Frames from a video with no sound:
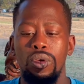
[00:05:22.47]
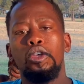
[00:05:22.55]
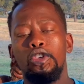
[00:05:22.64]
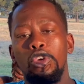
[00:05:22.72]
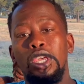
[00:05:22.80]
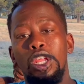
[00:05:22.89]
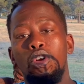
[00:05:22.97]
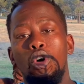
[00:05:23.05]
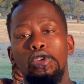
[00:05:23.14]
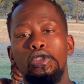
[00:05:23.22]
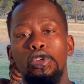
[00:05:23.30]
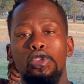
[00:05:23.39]
You can
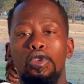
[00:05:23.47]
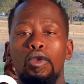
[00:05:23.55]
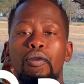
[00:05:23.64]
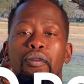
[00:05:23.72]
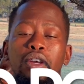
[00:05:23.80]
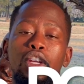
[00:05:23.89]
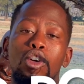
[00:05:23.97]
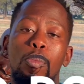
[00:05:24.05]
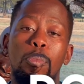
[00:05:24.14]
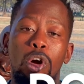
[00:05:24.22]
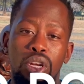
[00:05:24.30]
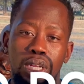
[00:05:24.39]
also do video
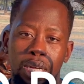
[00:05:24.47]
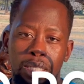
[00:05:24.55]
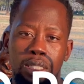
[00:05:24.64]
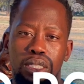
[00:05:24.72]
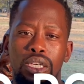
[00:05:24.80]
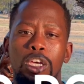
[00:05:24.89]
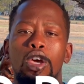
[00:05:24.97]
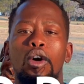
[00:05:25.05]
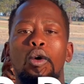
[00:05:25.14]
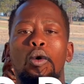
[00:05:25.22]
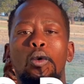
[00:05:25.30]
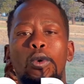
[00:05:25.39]
podcast
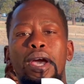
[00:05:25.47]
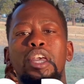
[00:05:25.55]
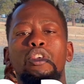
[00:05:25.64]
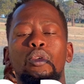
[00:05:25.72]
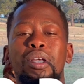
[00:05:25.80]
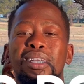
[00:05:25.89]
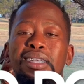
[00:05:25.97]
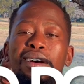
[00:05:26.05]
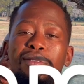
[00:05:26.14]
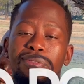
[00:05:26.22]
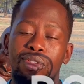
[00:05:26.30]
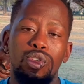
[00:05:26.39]
where you
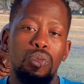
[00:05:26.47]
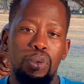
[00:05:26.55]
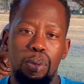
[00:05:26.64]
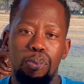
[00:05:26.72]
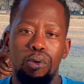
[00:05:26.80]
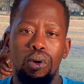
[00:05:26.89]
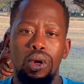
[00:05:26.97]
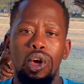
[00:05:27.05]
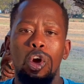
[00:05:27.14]
interview people,